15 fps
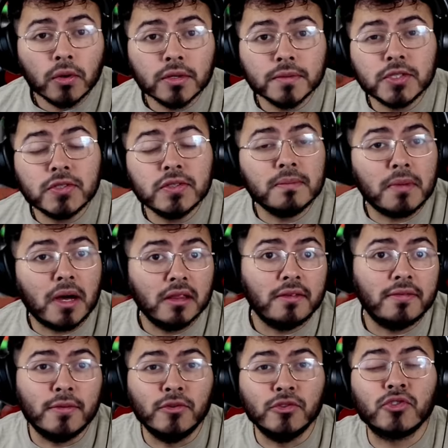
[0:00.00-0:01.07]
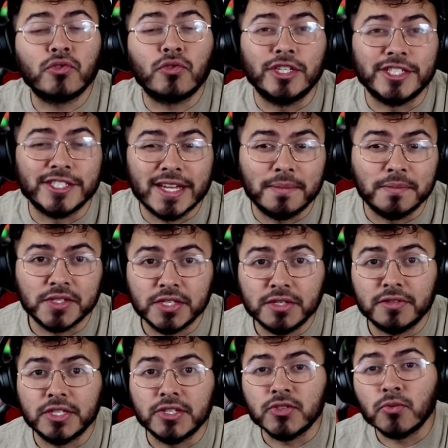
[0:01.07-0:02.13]
Welcome to The Motley Fool's Crunch Time
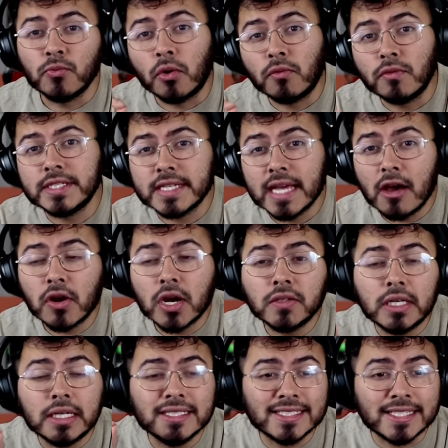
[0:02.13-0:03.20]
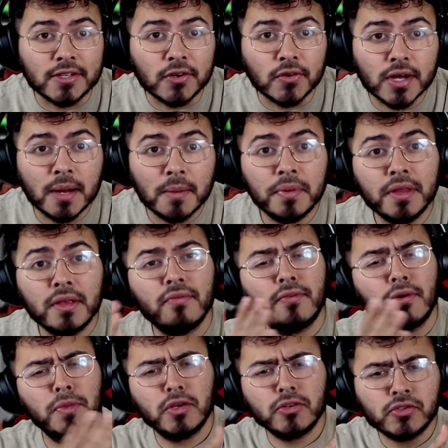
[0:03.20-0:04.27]
series, where we scout out a single company
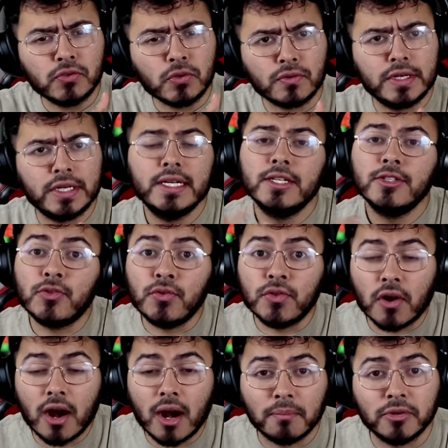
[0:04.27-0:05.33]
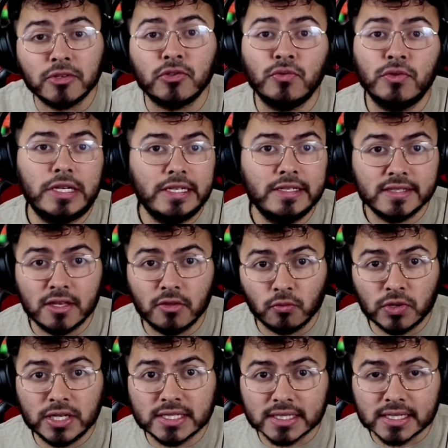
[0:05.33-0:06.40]
from their story to their opportunities
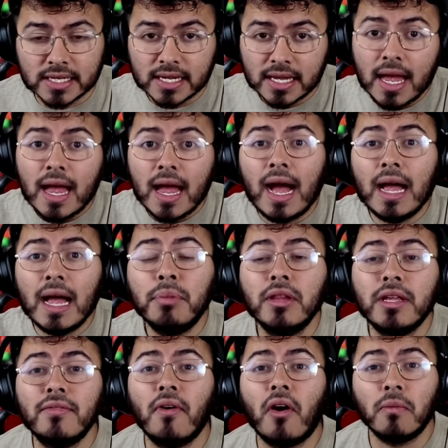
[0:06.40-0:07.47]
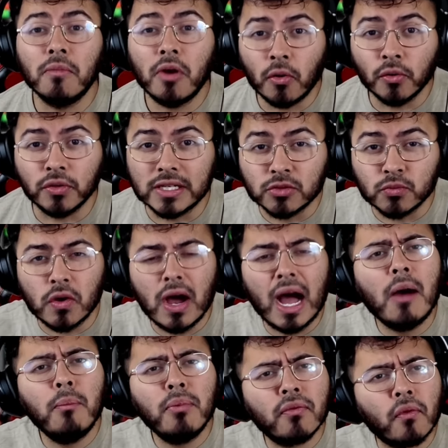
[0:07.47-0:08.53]
and risk. I believe ARM Holdings will
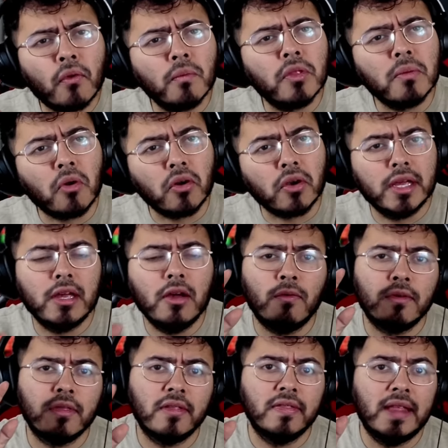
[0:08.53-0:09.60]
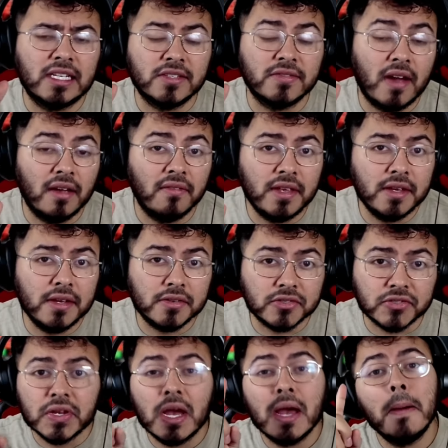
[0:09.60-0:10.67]
outperform the market over the next 5
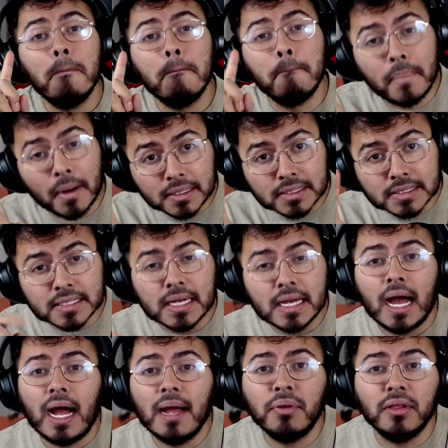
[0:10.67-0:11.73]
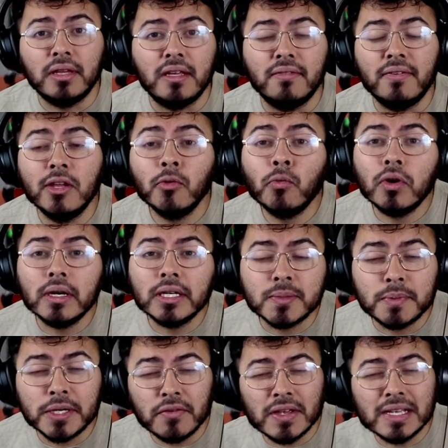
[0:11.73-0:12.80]
years, but I believe it will
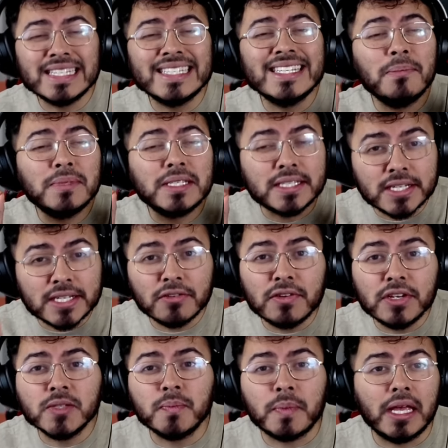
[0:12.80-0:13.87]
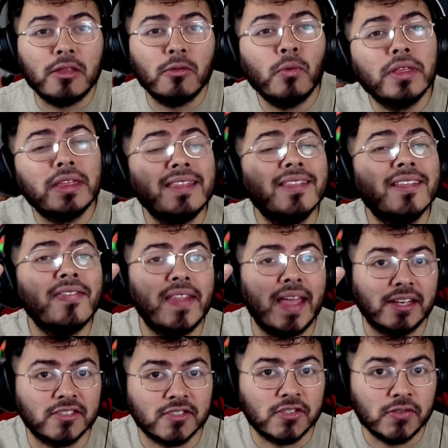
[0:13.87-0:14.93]
experience some serious pain within the
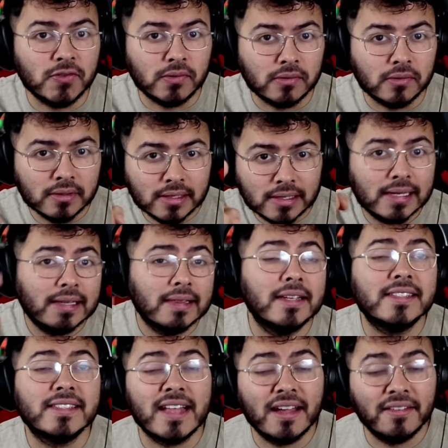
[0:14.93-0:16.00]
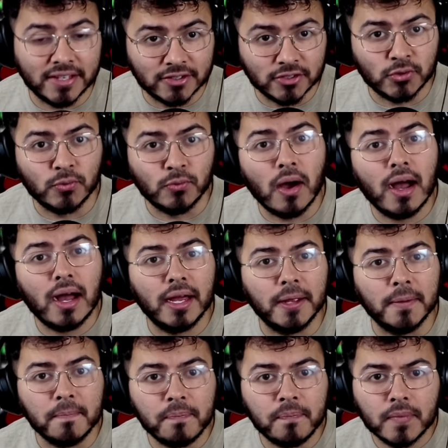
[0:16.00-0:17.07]
next two. Let's dive into
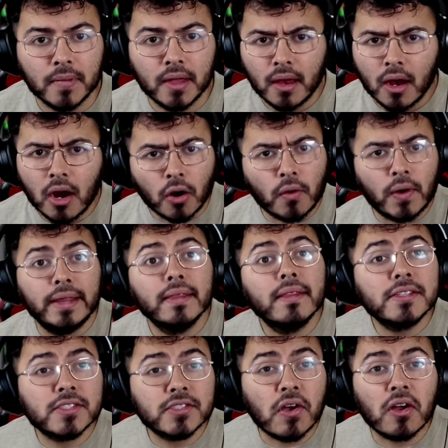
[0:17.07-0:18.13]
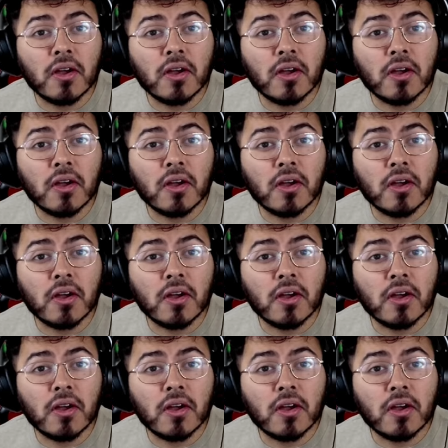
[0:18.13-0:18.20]
why. Alright, let's